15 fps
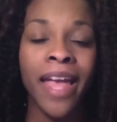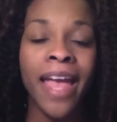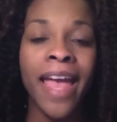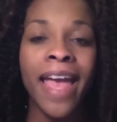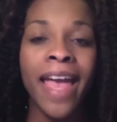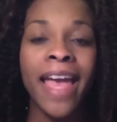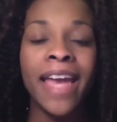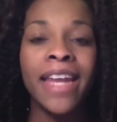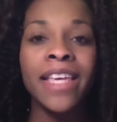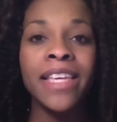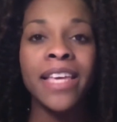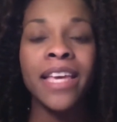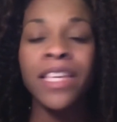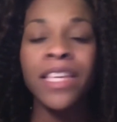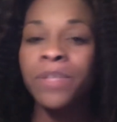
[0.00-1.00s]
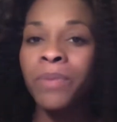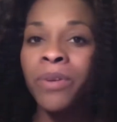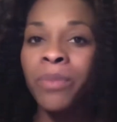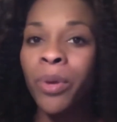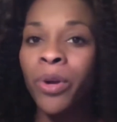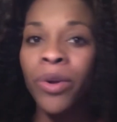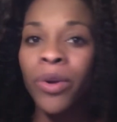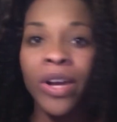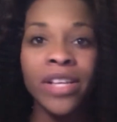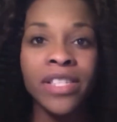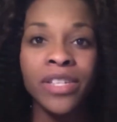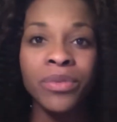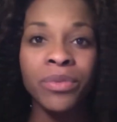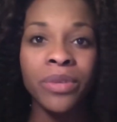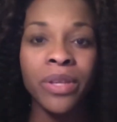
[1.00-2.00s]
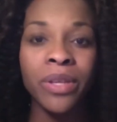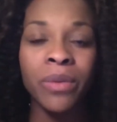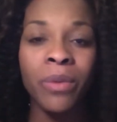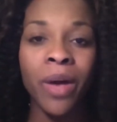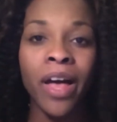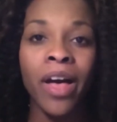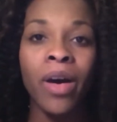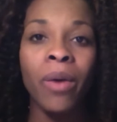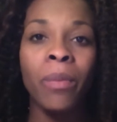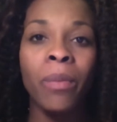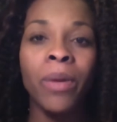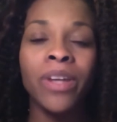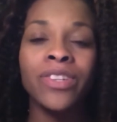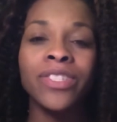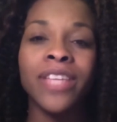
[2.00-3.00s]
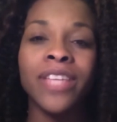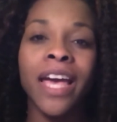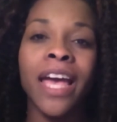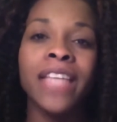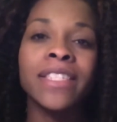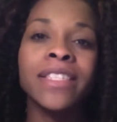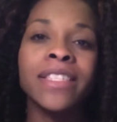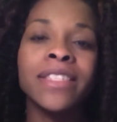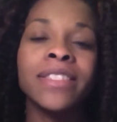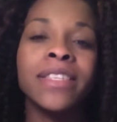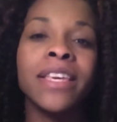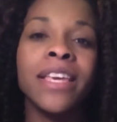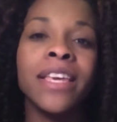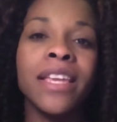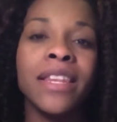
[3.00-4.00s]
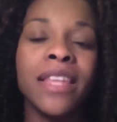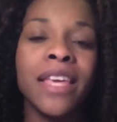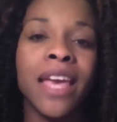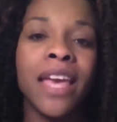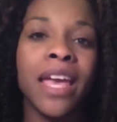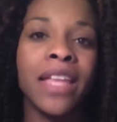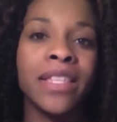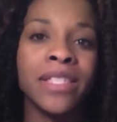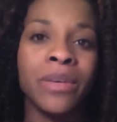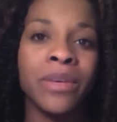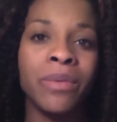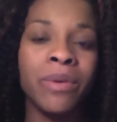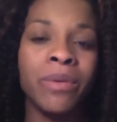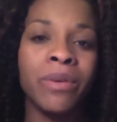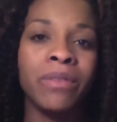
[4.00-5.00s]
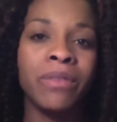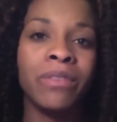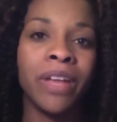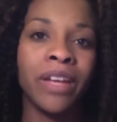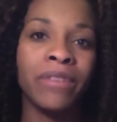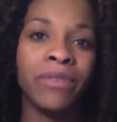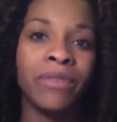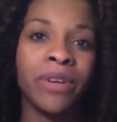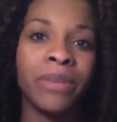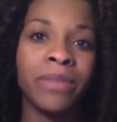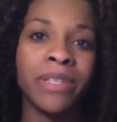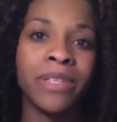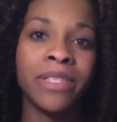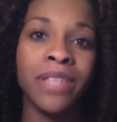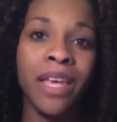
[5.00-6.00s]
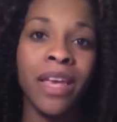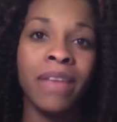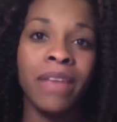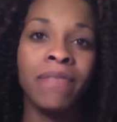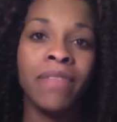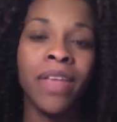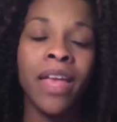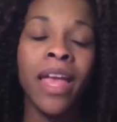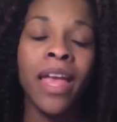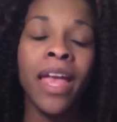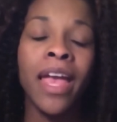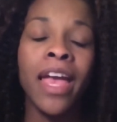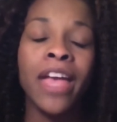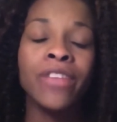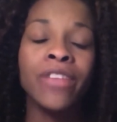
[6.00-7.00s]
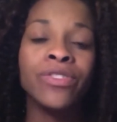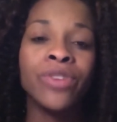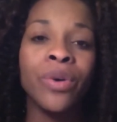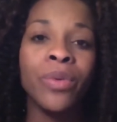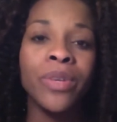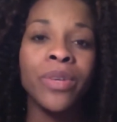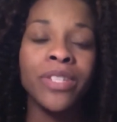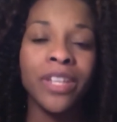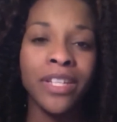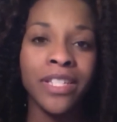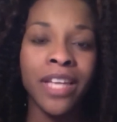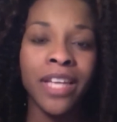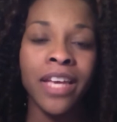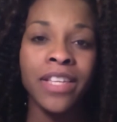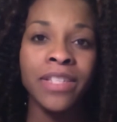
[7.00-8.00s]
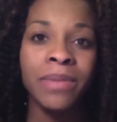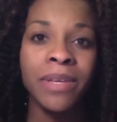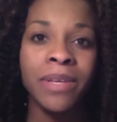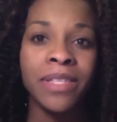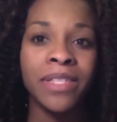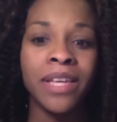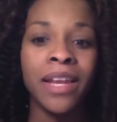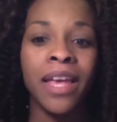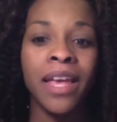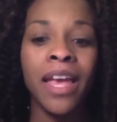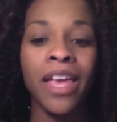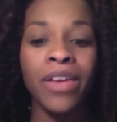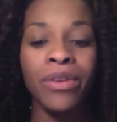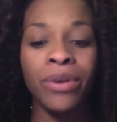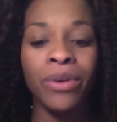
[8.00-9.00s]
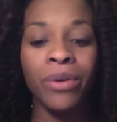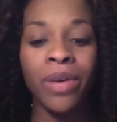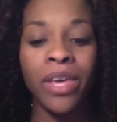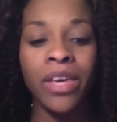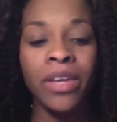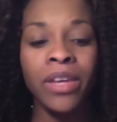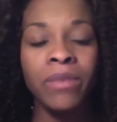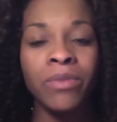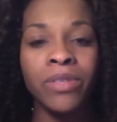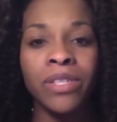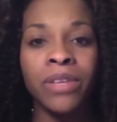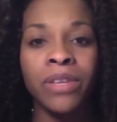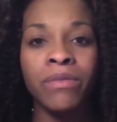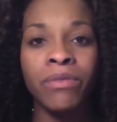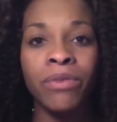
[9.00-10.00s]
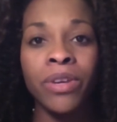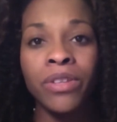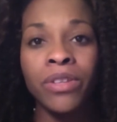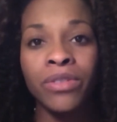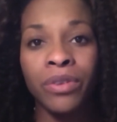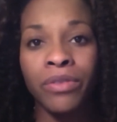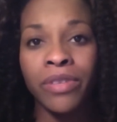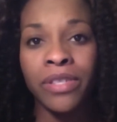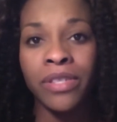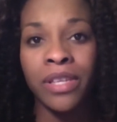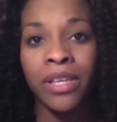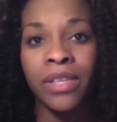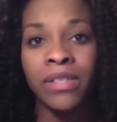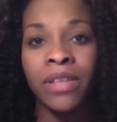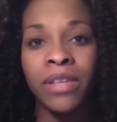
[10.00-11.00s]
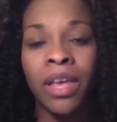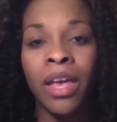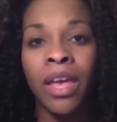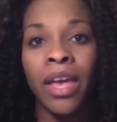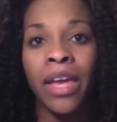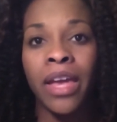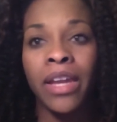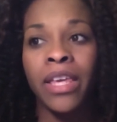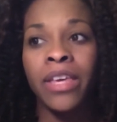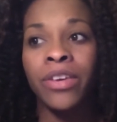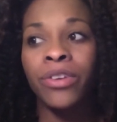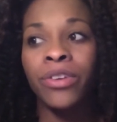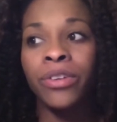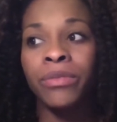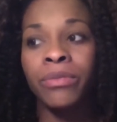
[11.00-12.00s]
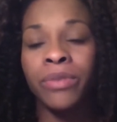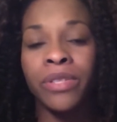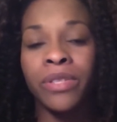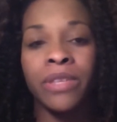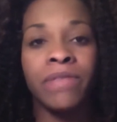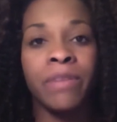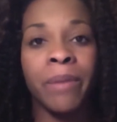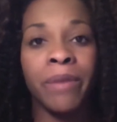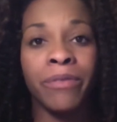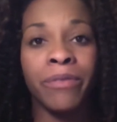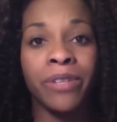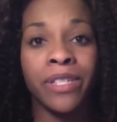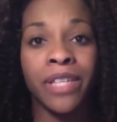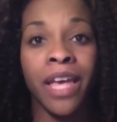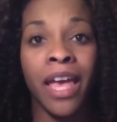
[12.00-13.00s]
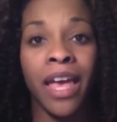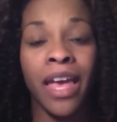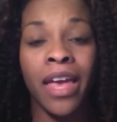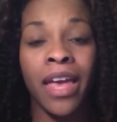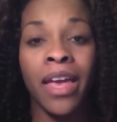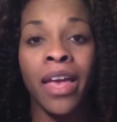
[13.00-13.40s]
And he's been progressing really well, but just hasn't seen the gains that we would have liked for him to see. And so when Dawn texted me and said, hey, he could receive free services and he could receive them every day,